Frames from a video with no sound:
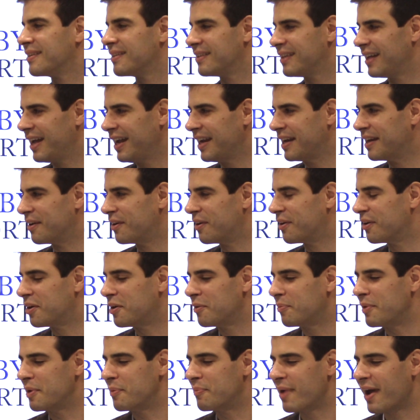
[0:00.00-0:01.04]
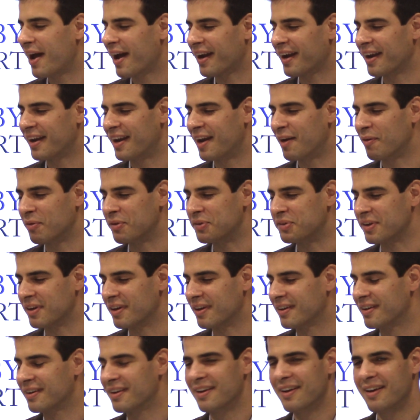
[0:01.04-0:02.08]
Hey, good to be back, and that was
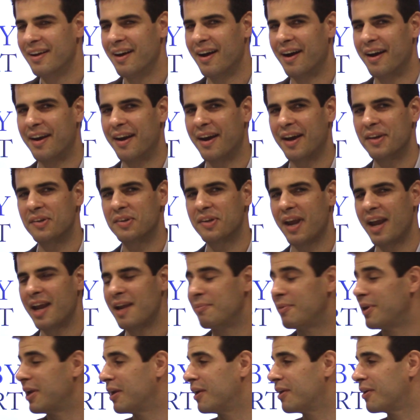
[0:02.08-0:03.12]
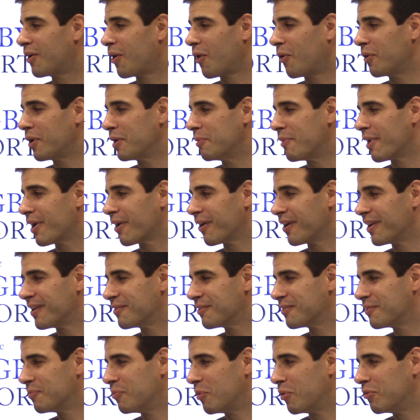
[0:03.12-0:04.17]
a nice Amy Coney Barrett
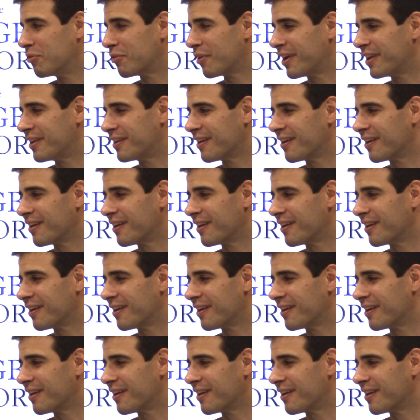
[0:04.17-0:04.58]
move right there.